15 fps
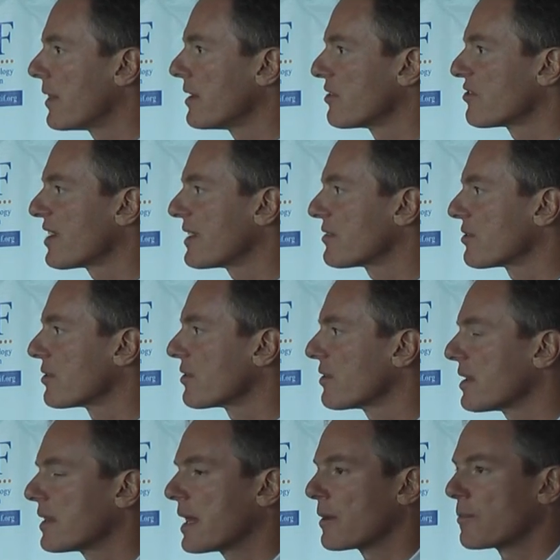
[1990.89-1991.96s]
these
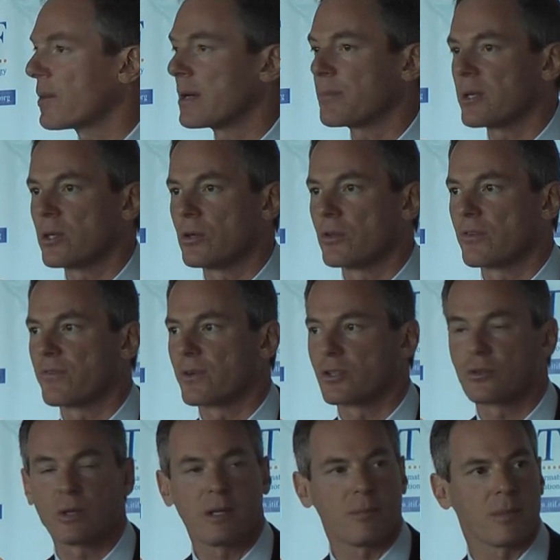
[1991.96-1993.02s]
sensors that might be used for
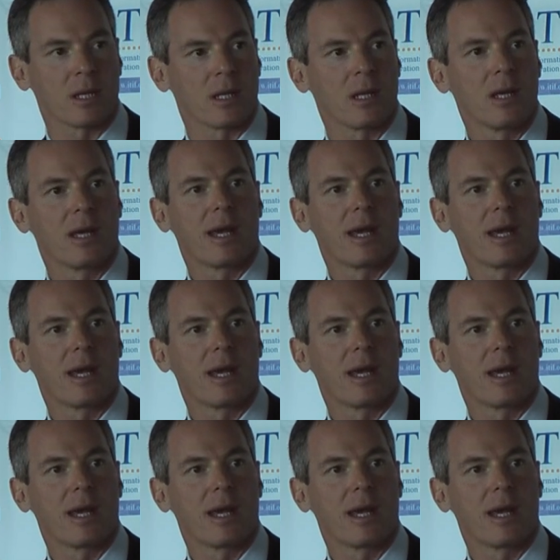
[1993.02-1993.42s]
treatment?